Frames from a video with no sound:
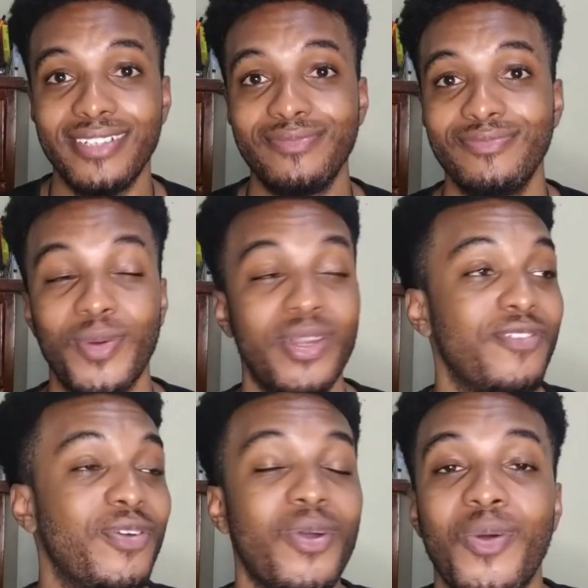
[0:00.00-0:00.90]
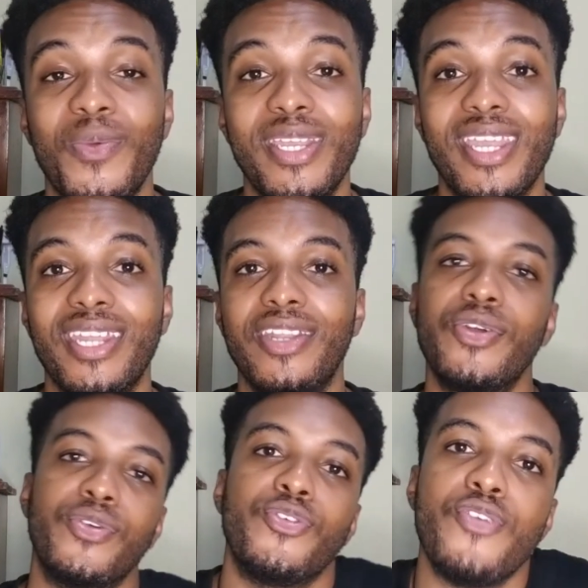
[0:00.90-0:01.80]
And then when you forgot
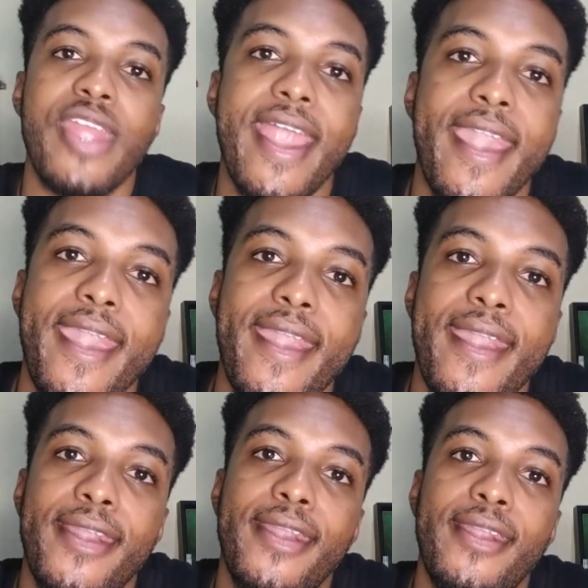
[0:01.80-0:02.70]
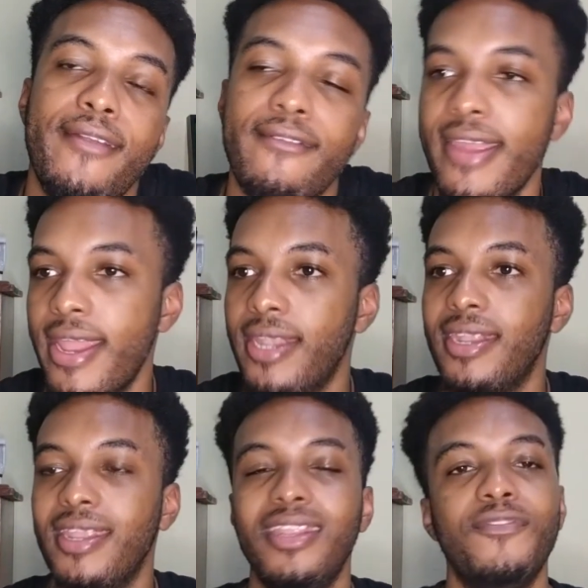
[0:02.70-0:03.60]
weekend, rain.
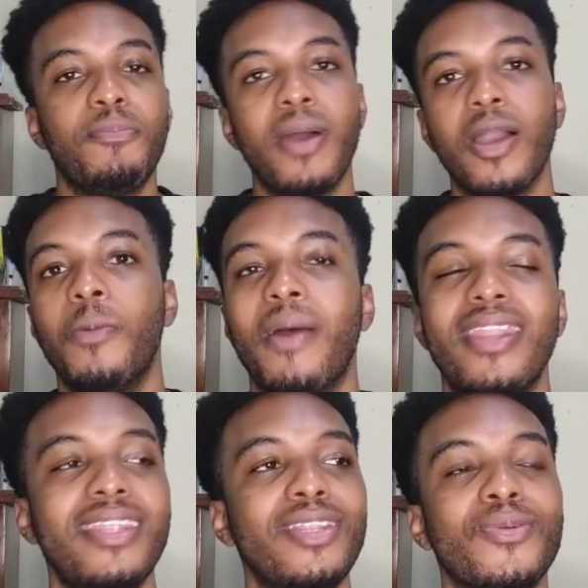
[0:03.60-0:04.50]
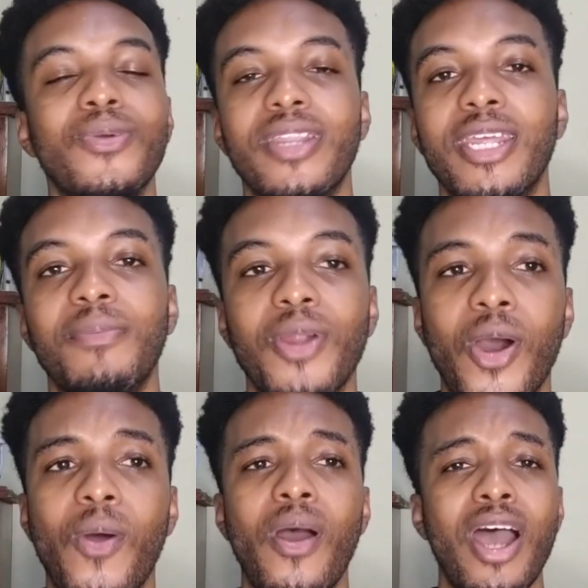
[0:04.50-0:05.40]
Rain. You need to pack up. And then the
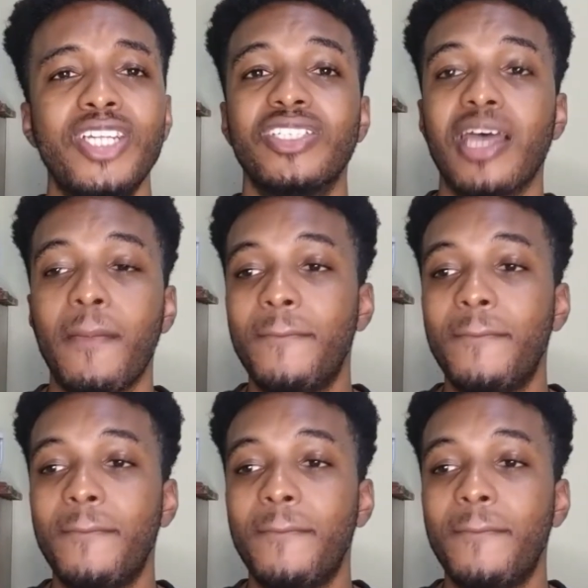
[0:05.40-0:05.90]
road them now,